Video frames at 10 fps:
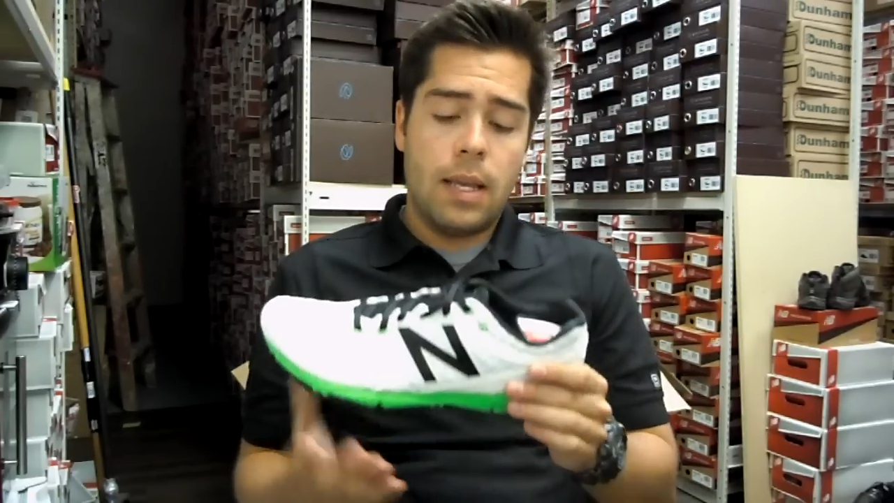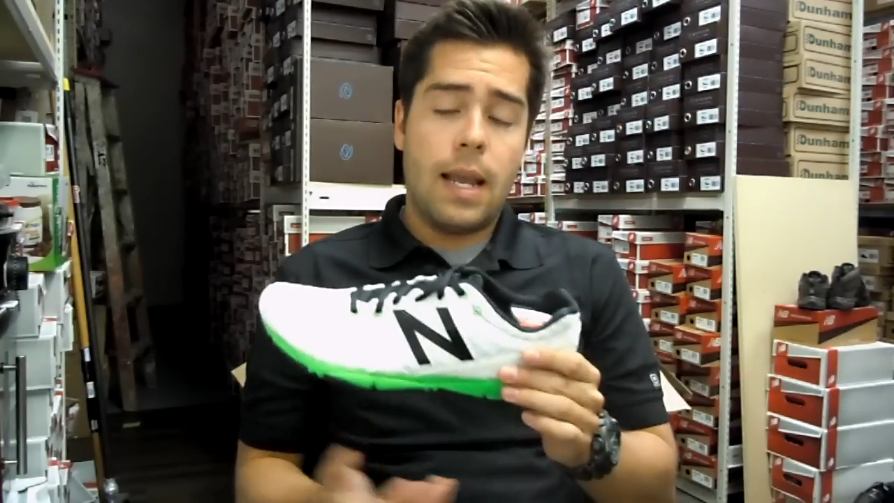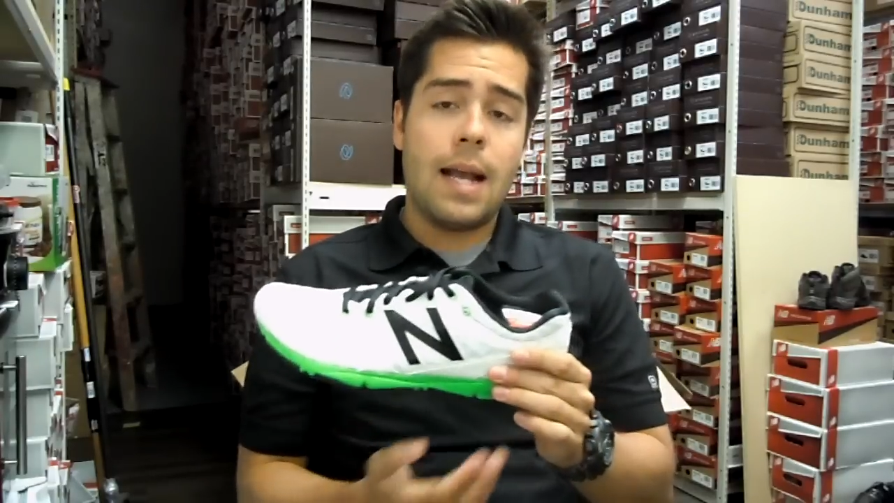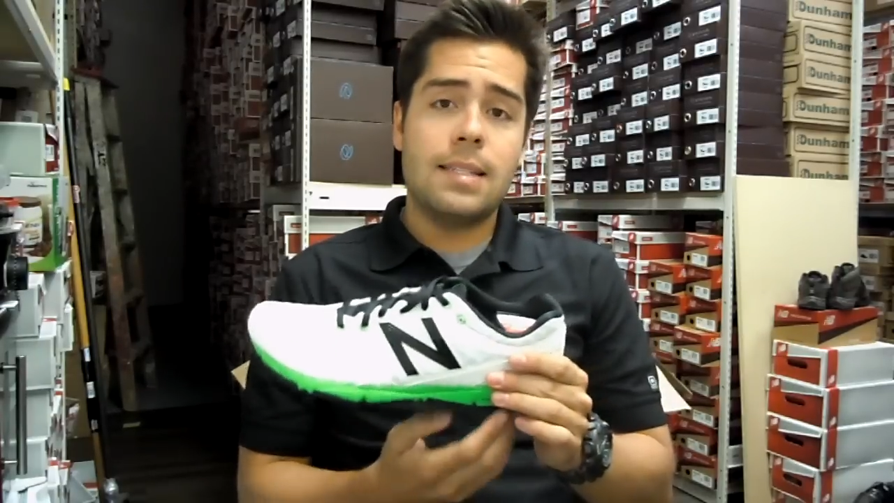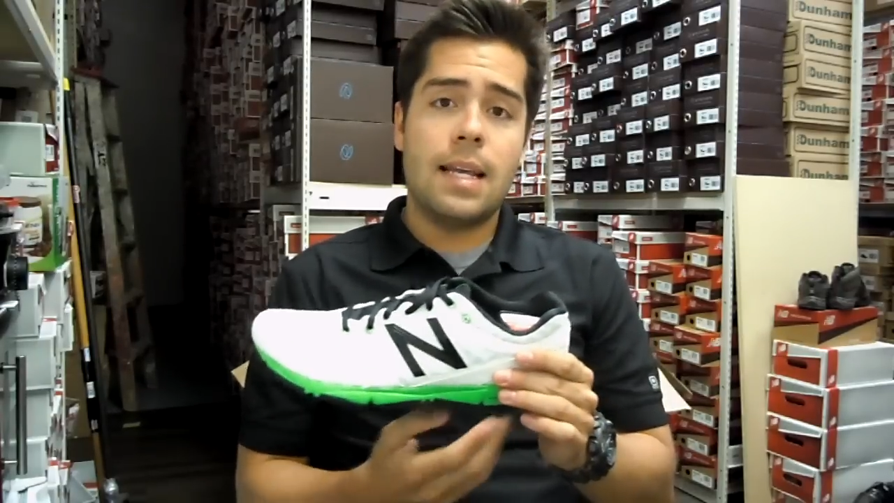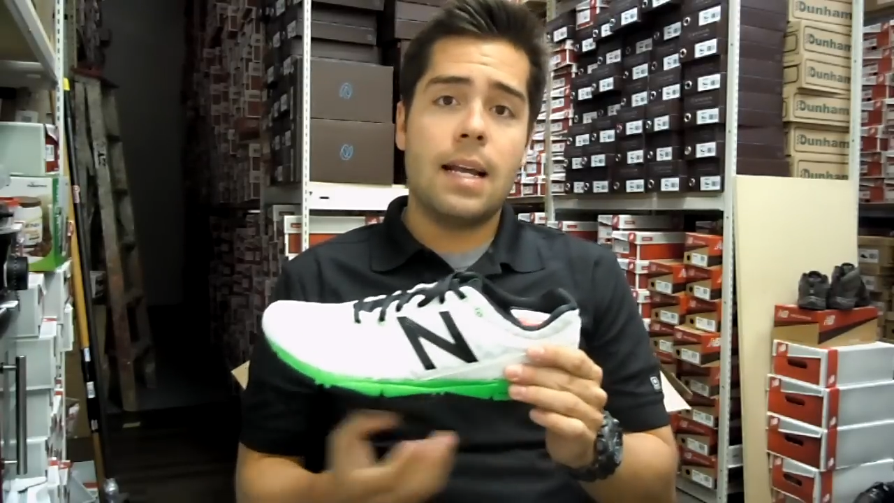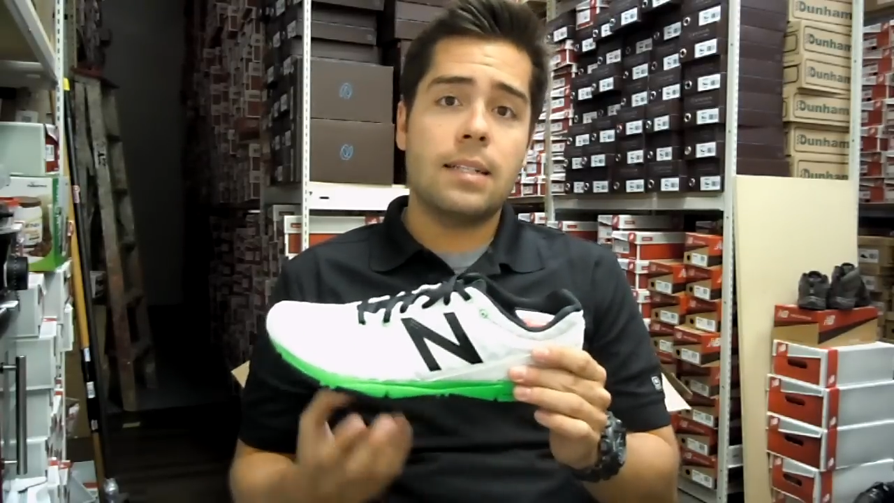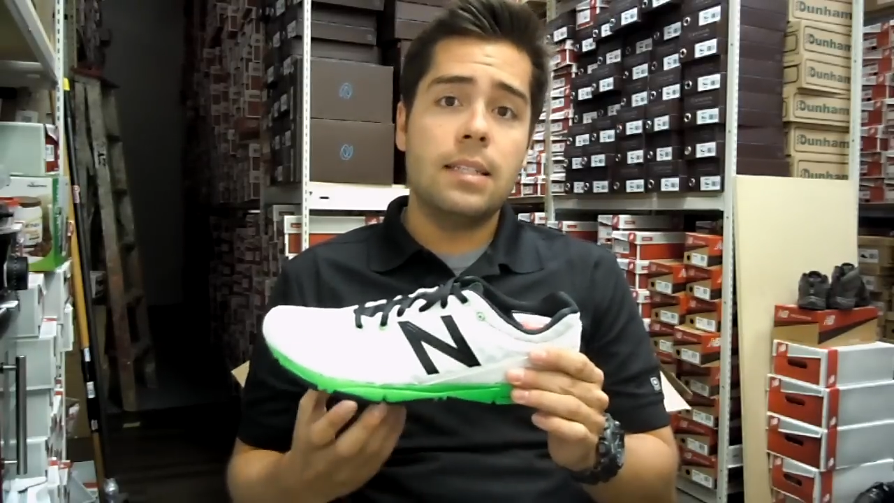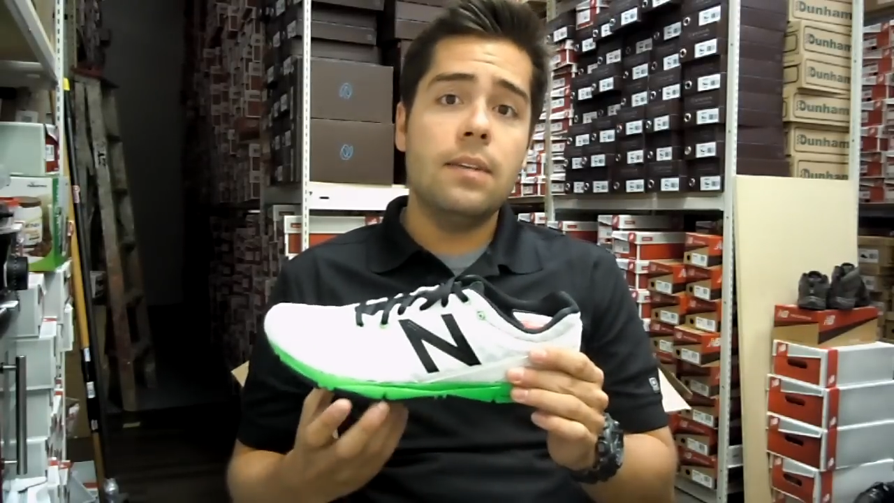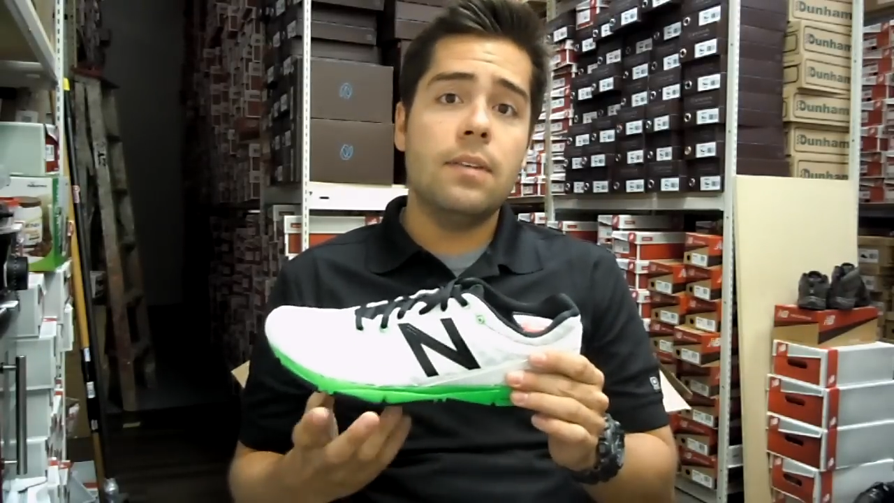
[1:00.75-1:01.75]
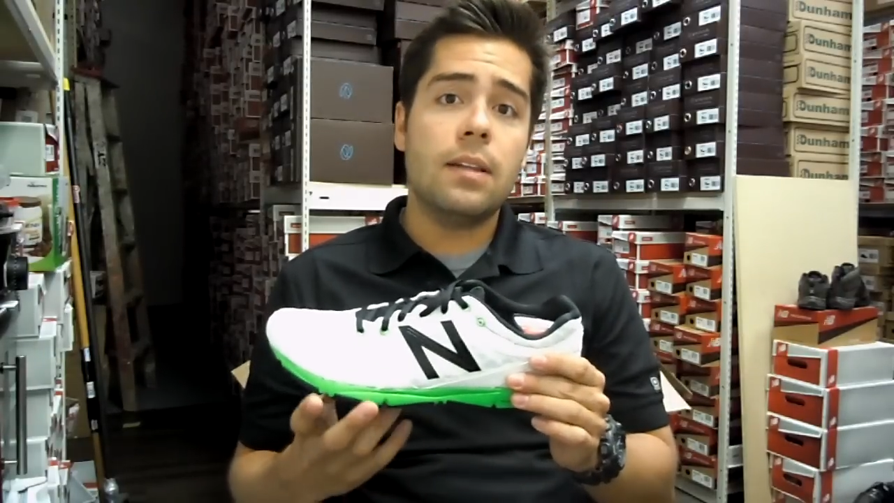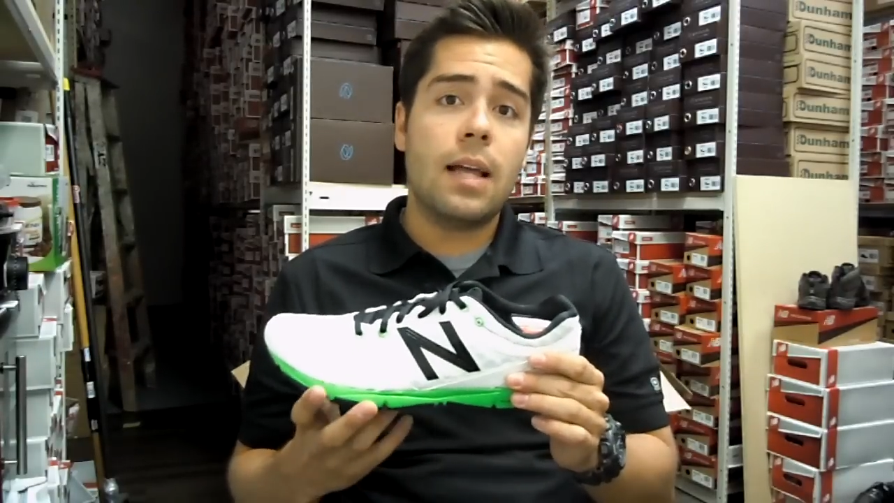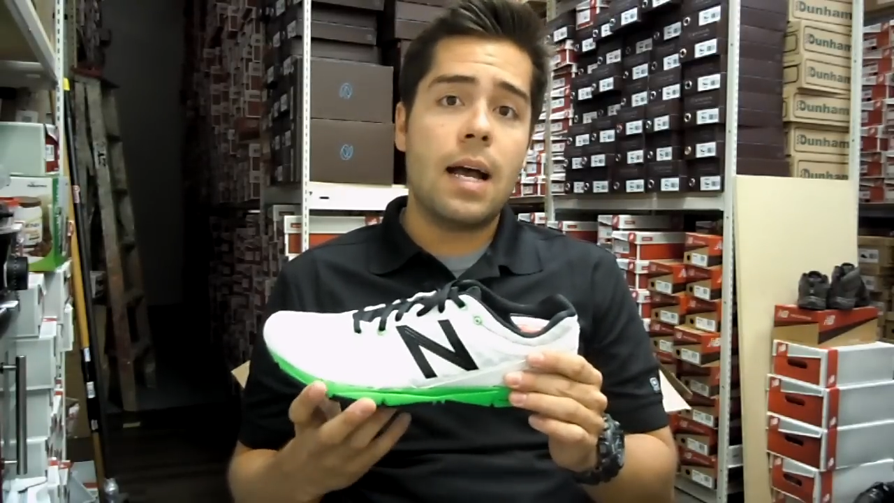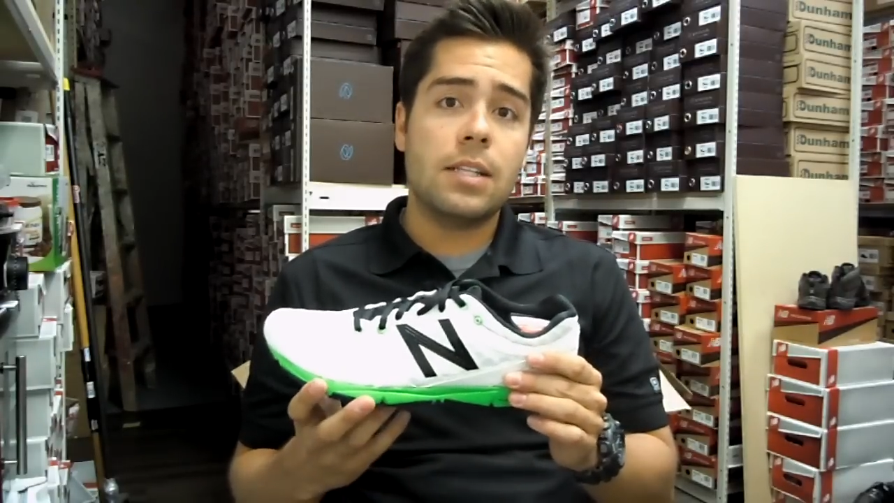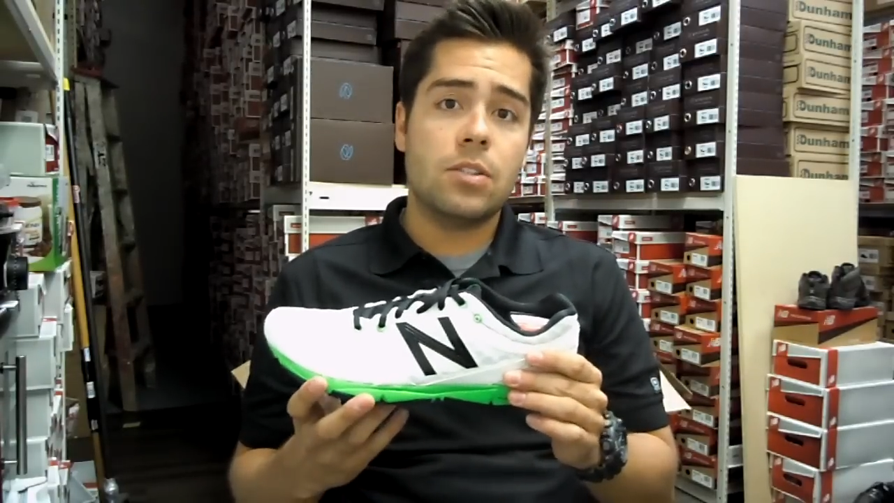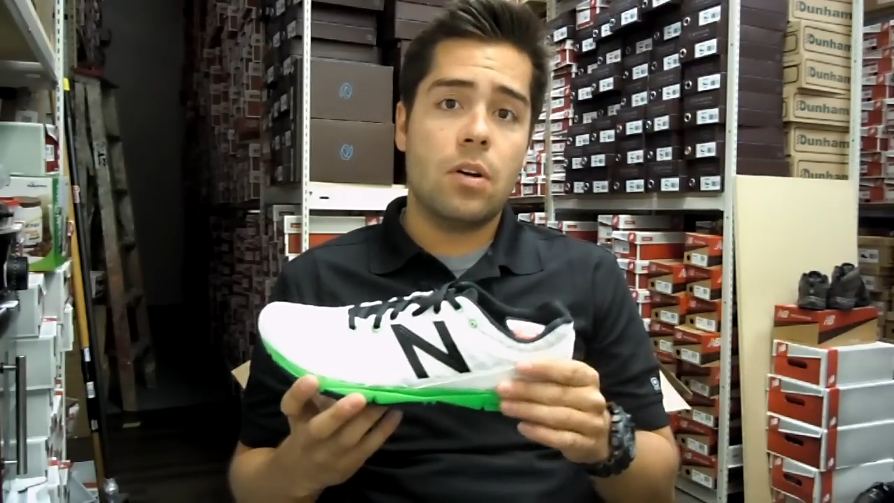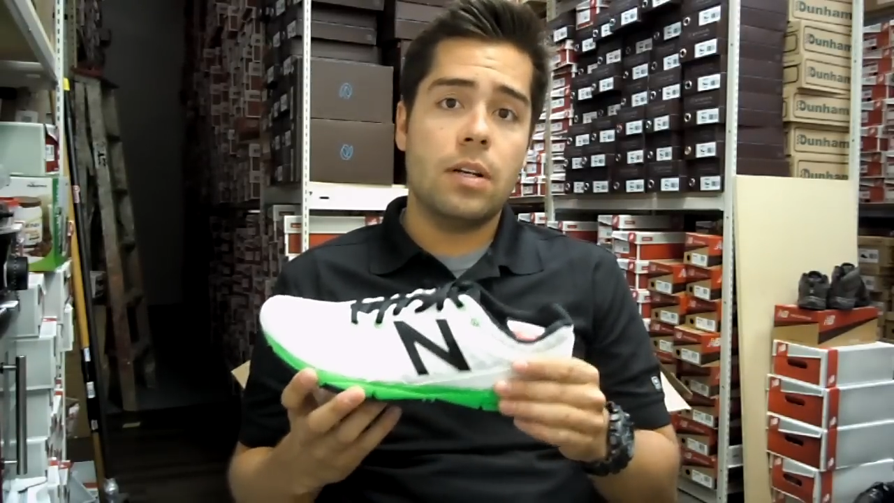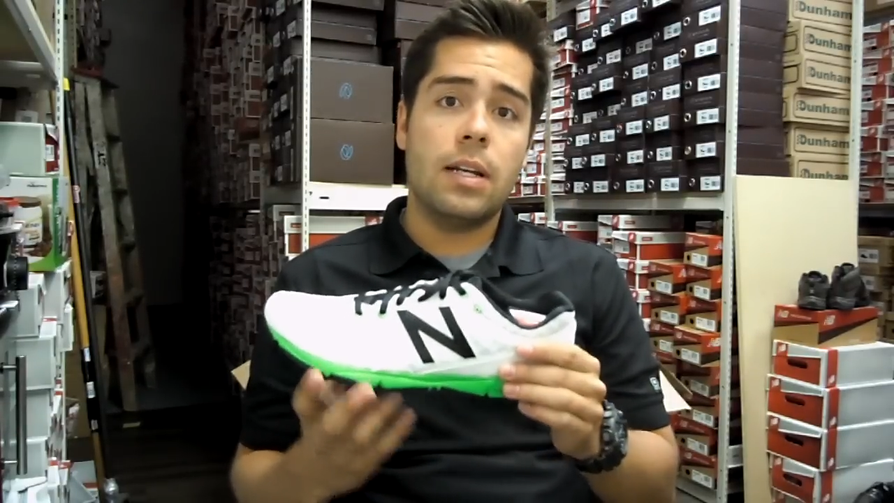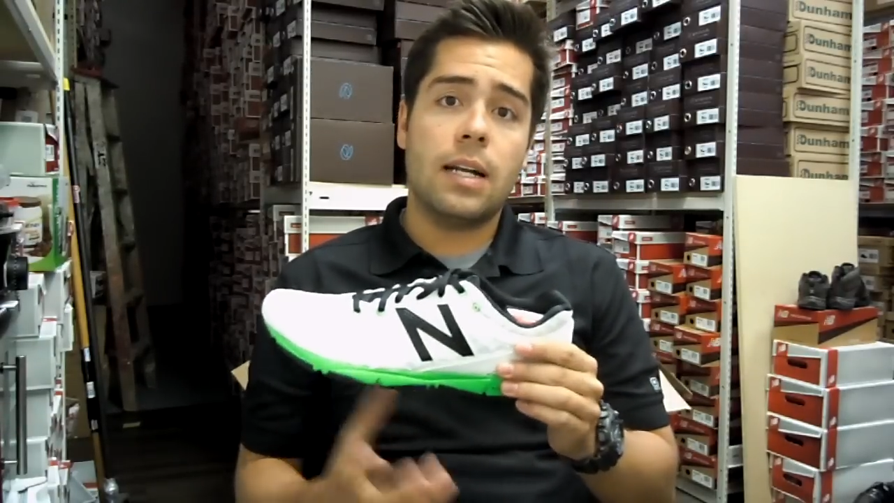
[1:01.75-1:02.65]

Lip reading: It has that Activa last on it,